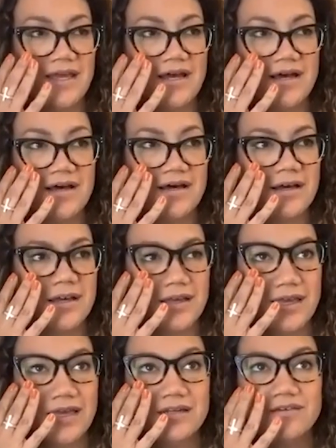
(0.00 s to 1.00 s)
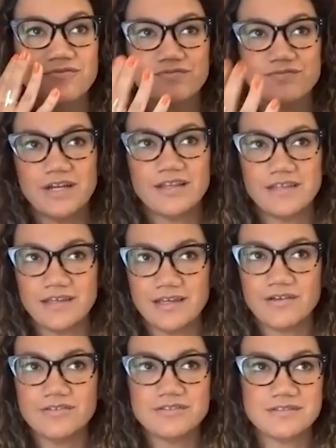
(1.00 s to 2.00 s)
Uh, and if nothing
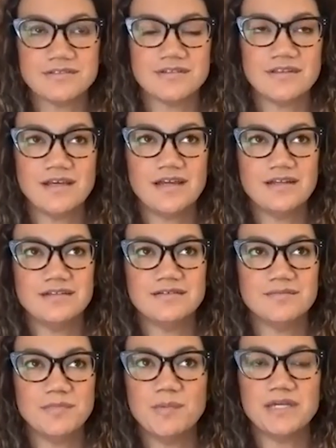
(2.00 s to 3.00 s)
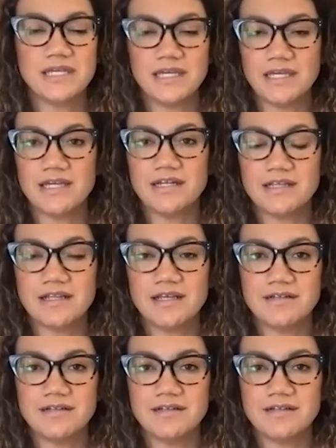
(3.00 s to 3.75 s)
else, then mimicking it and